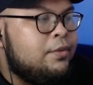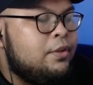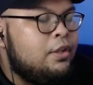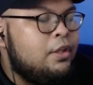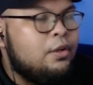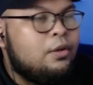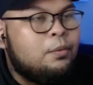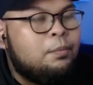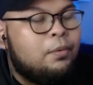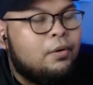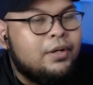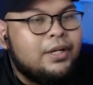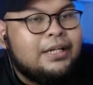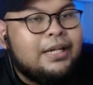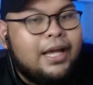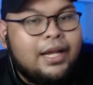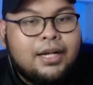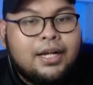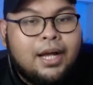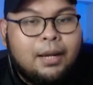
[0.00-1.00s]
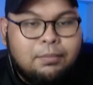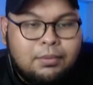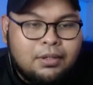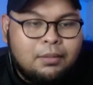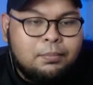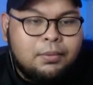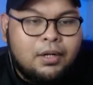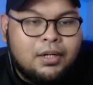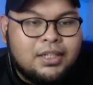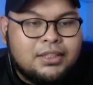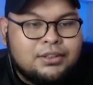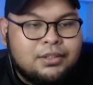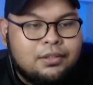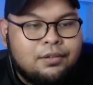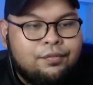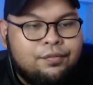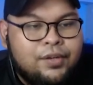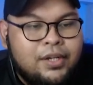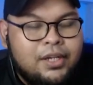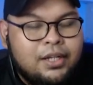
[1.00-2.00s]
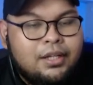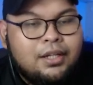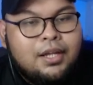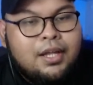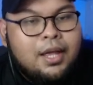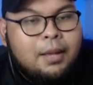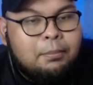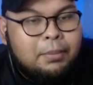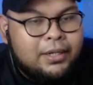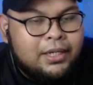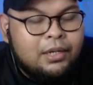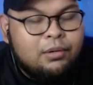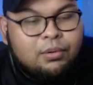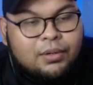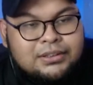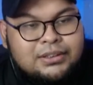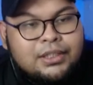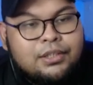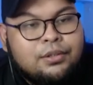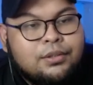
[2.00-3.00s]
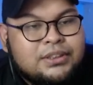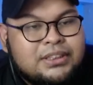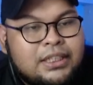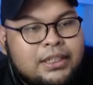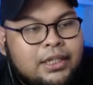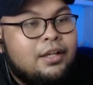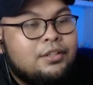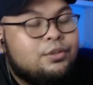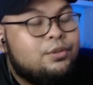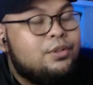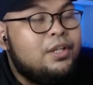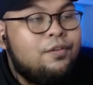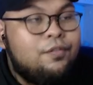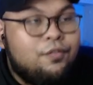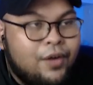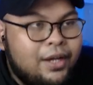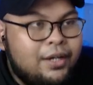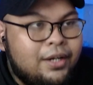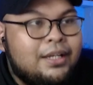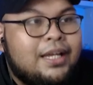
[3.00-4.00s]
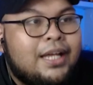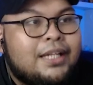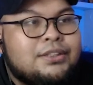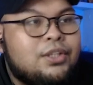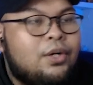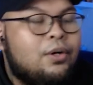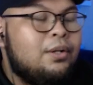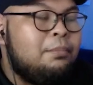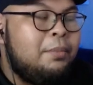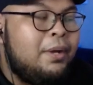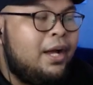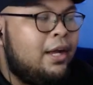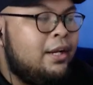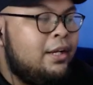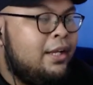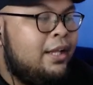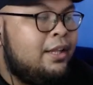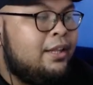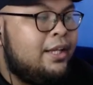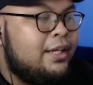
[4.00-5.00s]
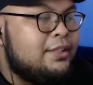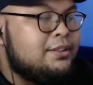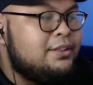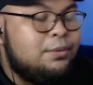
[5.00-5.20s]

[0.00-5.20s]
the opponent had a couple of blockers on the field, but he wasn't using it to defend against all of my other attacks.